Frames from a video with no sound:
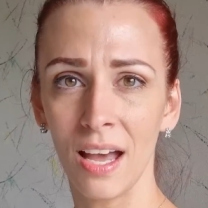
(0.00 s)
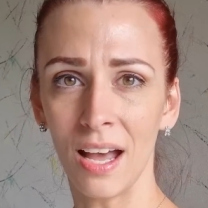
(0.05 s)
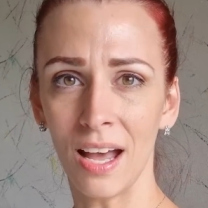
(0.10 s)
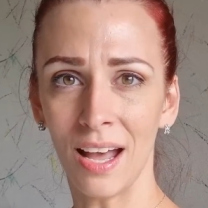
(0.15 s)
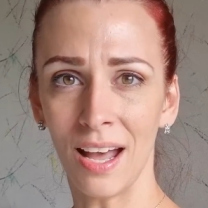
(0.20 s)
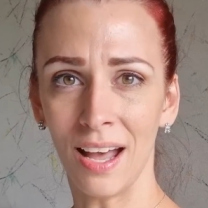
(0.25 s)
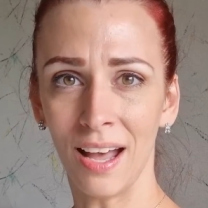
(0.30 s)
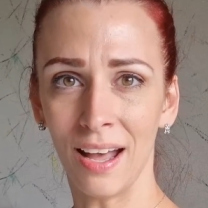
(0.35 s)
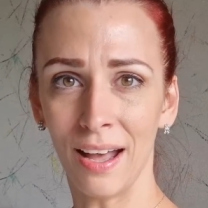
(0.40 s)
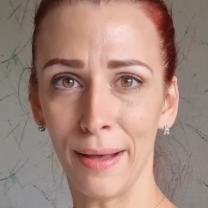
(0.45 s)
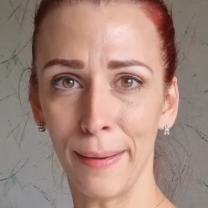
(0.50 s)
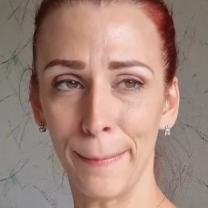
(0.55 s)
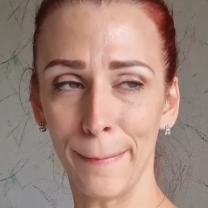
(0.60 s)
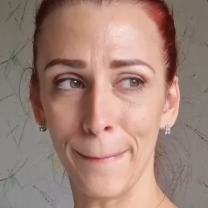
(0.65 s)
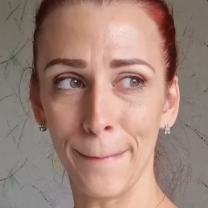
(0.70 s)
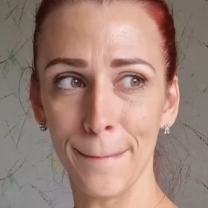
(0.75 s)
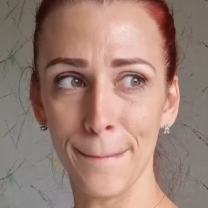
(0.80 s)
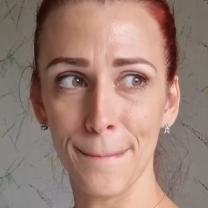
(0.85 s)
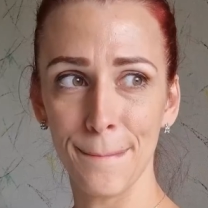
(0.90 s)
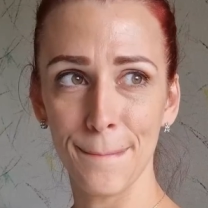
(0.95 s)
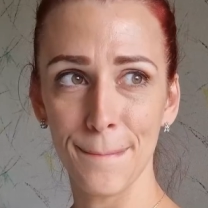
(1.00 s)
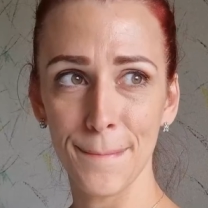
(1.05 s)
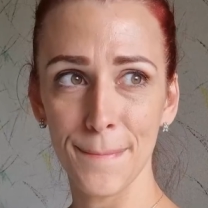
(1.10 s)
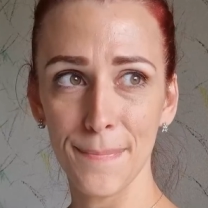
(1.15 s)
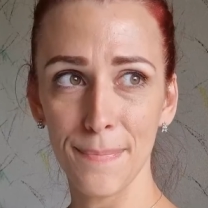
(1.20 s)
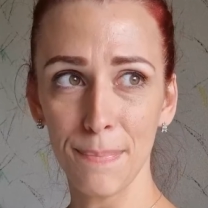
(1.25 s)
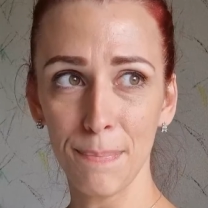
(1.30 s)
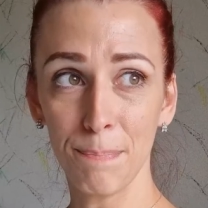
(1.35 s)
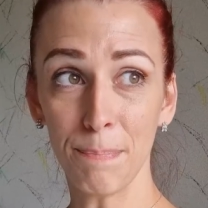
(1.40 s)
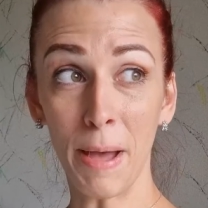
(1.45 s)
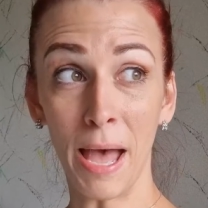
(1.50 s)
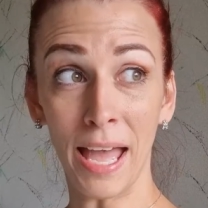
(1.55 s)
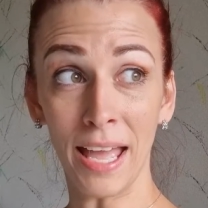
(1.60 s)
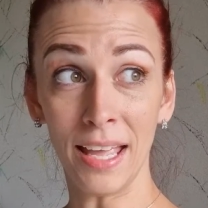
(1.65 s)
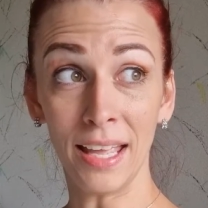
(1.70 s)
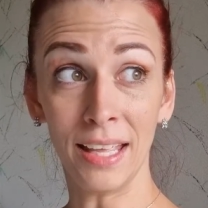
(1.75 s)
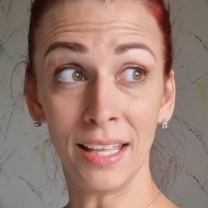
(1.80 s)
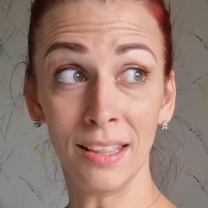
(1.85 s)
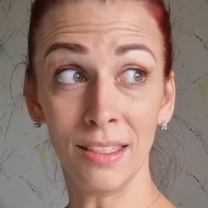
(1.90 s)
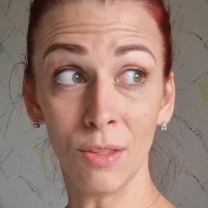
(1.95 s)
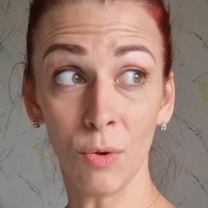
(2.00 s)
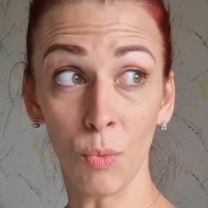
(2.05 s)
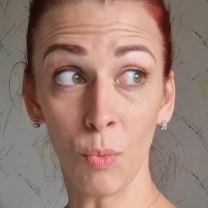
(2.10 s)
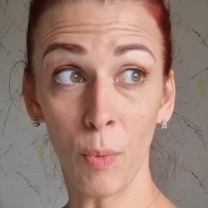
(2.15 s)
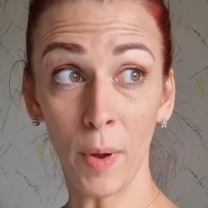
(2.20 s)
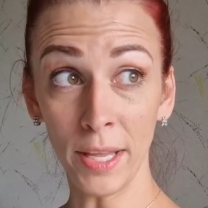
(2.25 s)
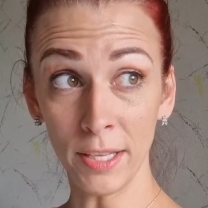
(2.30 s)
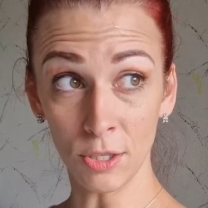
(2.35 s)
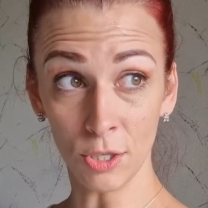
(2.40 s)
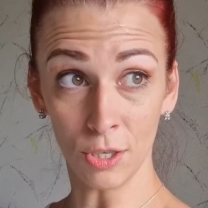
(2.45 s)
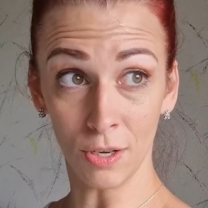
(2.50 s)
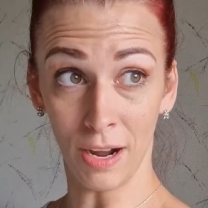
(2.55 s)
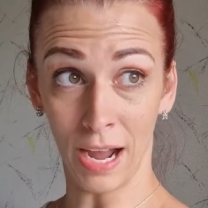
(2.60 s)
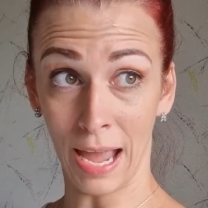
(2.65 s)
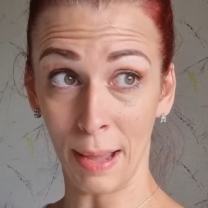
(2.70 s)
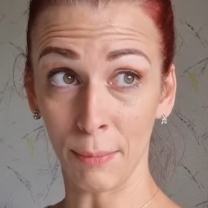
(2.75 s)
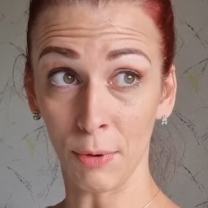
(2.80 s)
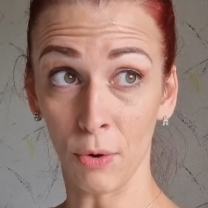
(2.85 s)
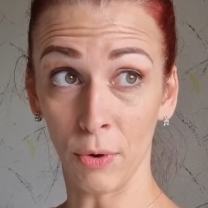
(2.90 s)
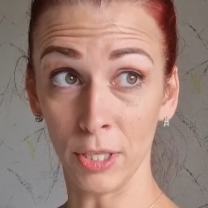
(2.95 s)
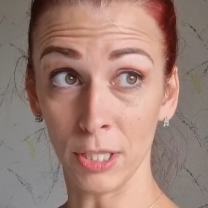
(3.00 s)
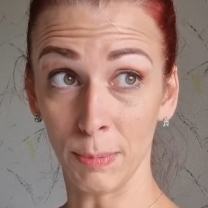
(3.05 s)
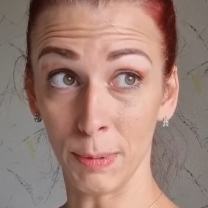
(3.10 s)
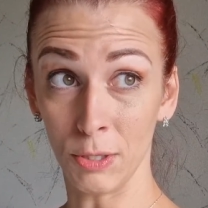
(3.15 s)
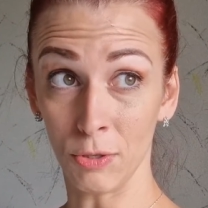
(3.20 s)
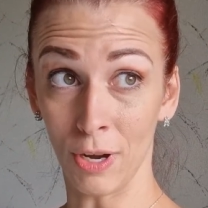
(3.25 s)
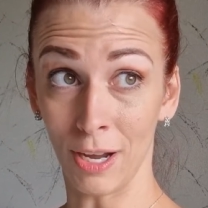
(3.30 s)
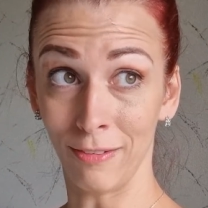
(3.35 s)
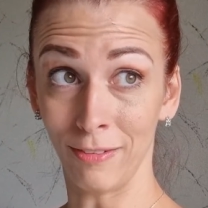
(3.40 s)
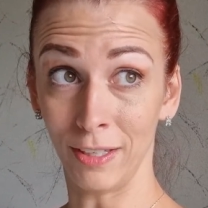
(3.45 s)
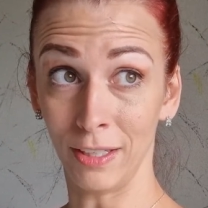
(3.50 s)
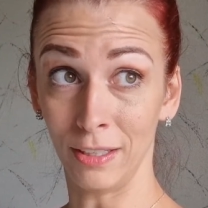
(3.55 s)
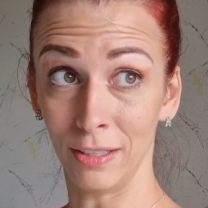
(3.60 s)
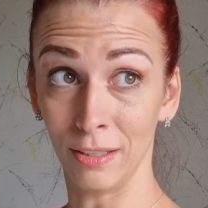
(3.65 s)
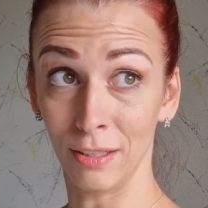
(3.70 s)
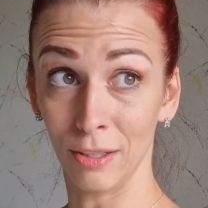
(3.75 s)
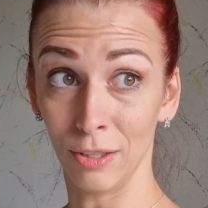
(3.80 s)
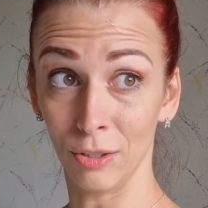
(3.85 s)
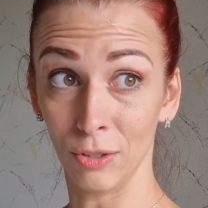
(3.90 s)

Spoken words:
But in the winter, I'm going to be driving